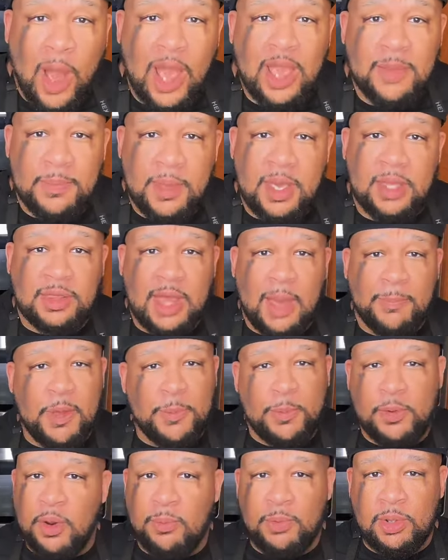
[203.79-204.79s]
white meat that
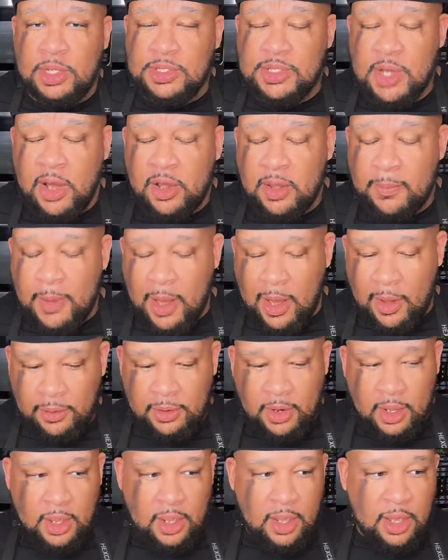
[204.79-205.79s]
people don't really talk
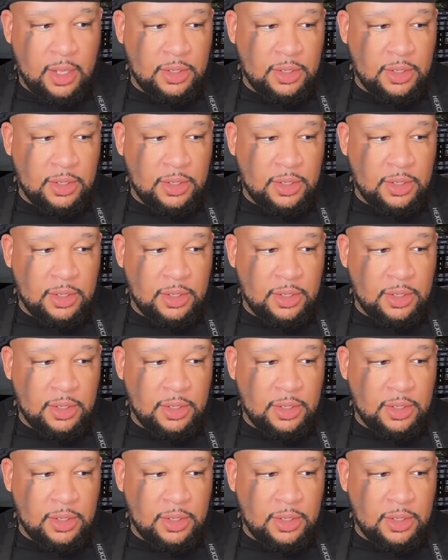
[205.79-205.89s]
about.